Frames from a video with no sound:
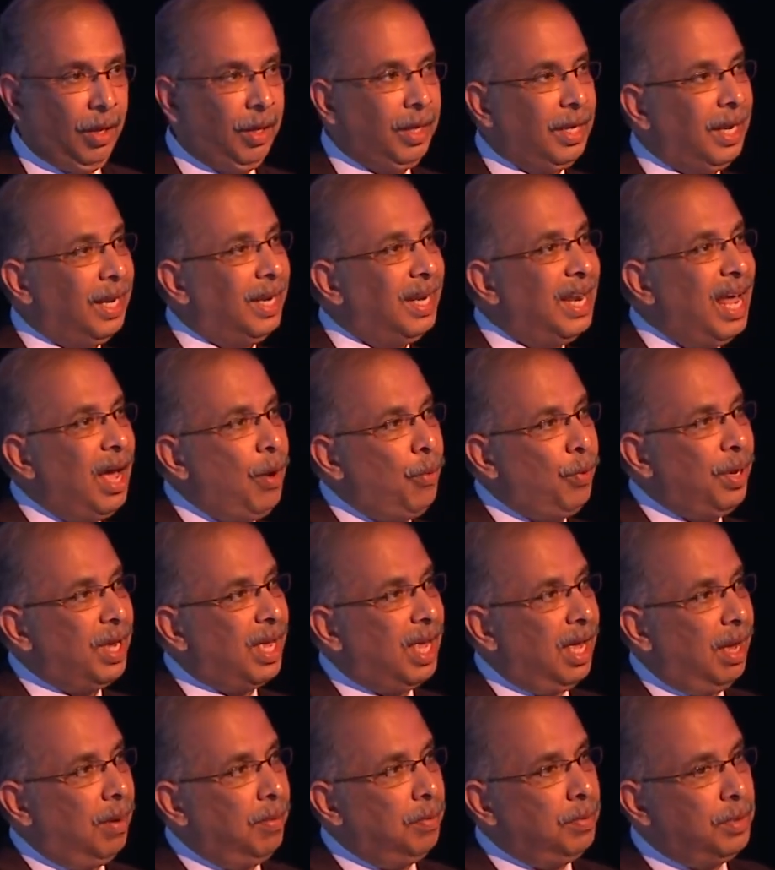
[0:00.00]
Okay, now we
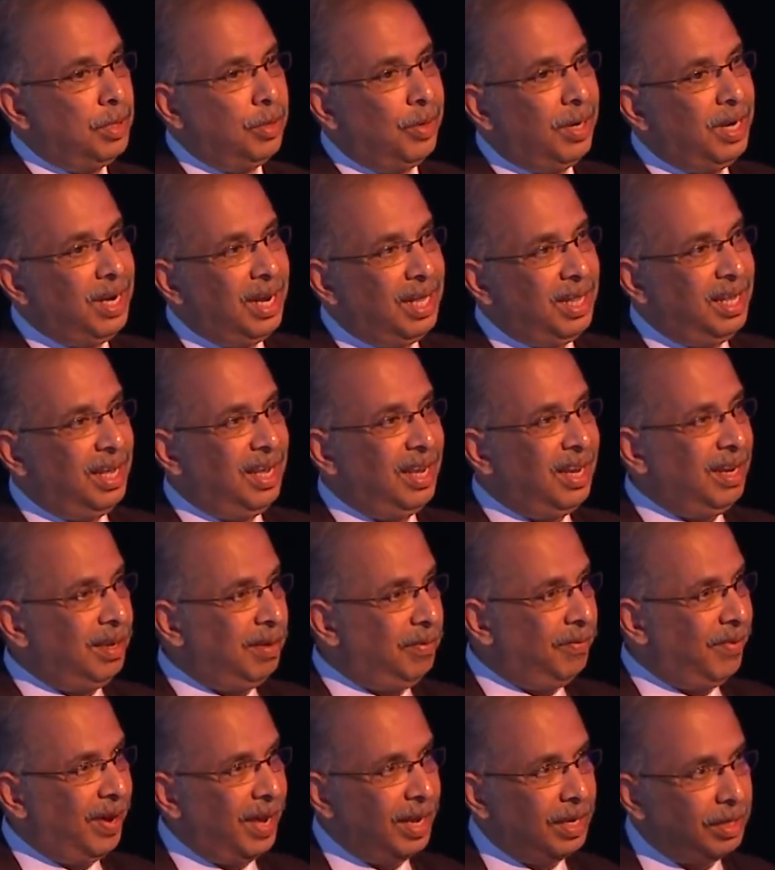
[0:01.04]
come to another
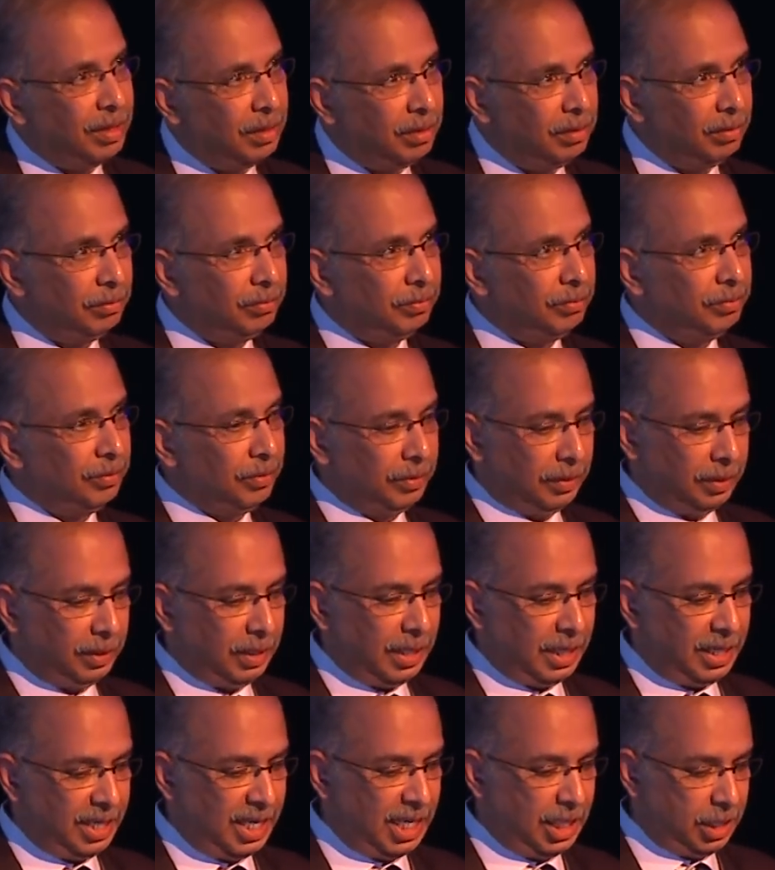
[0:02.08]
event
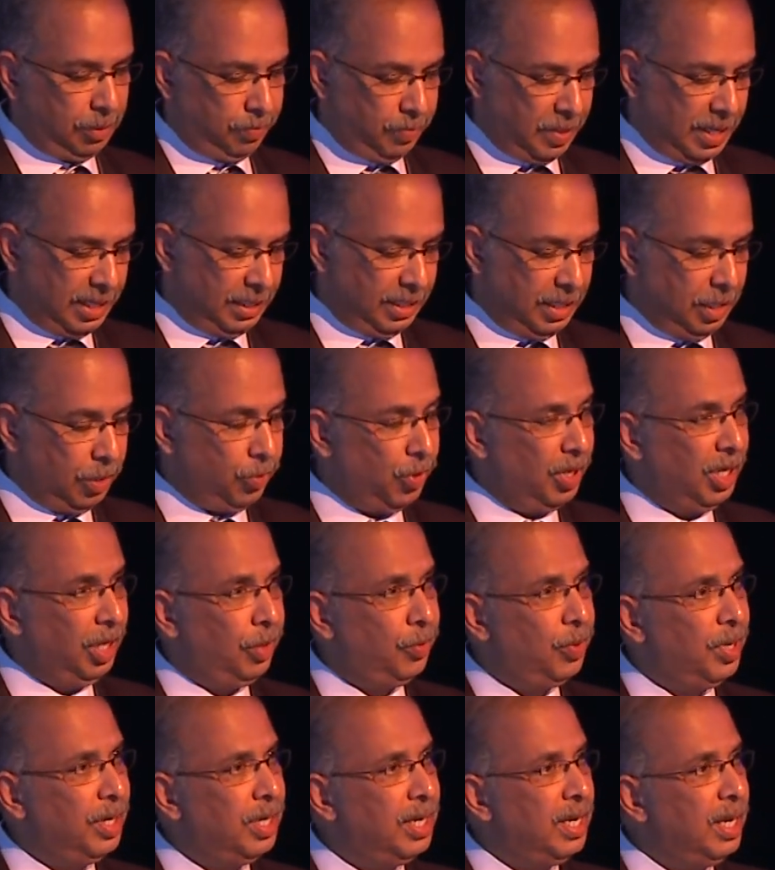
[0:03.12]
that takes place in
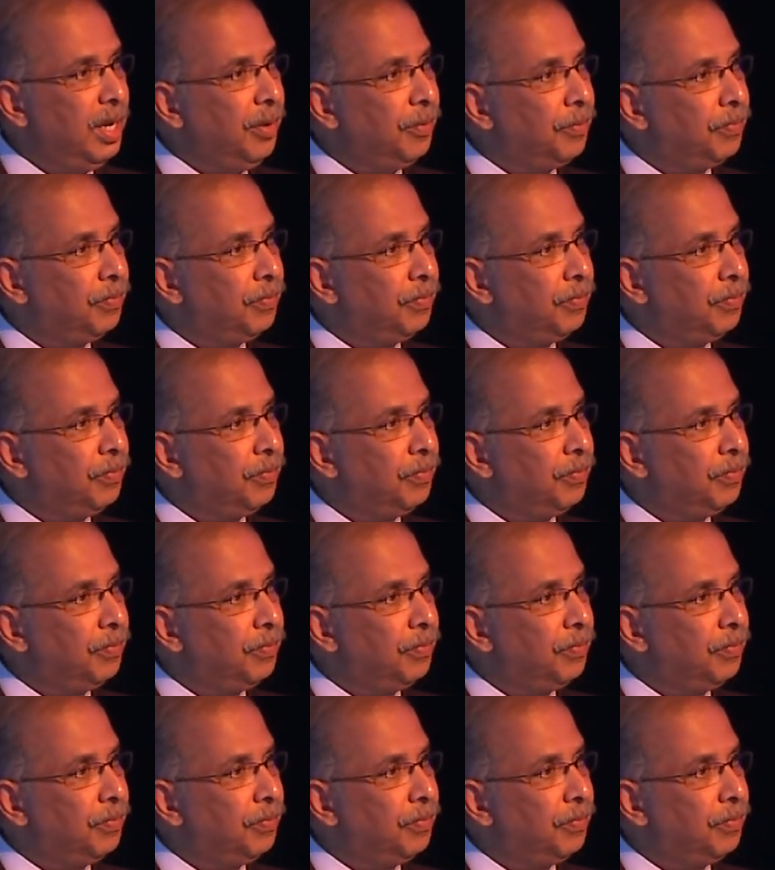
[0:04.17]
2020